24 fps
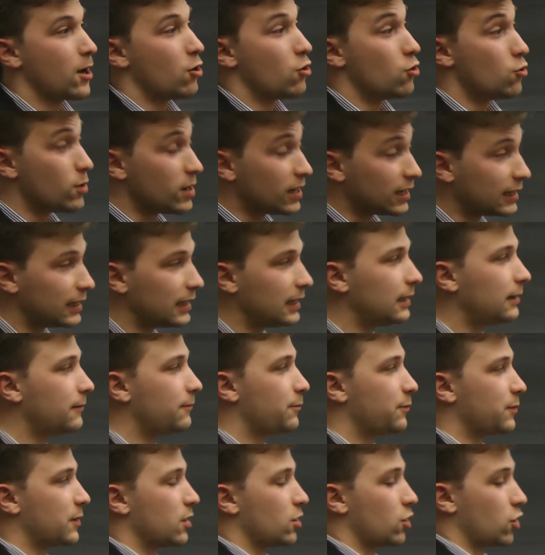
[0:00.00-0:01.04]

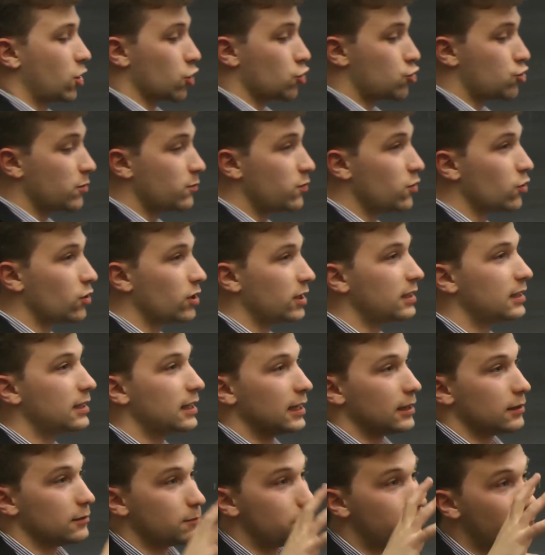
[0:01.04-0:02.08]
really contributed
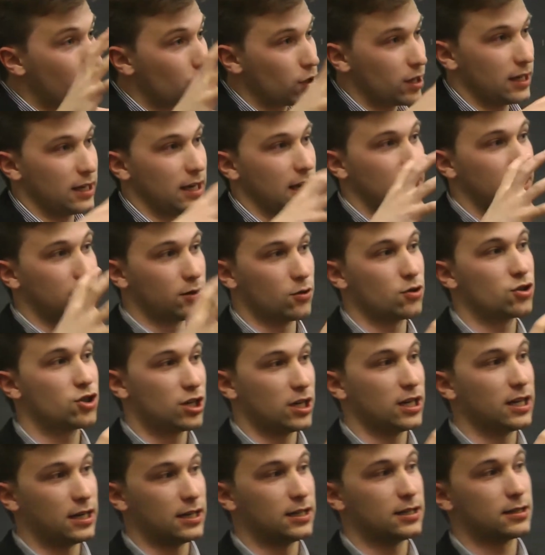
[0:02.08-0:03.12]
in putting Energy
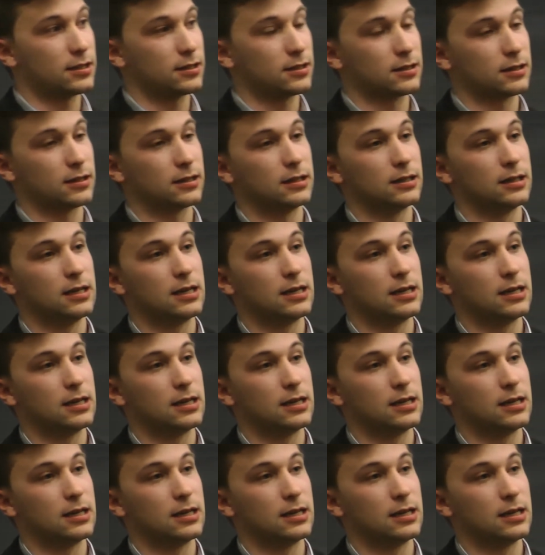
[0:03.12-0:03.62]
East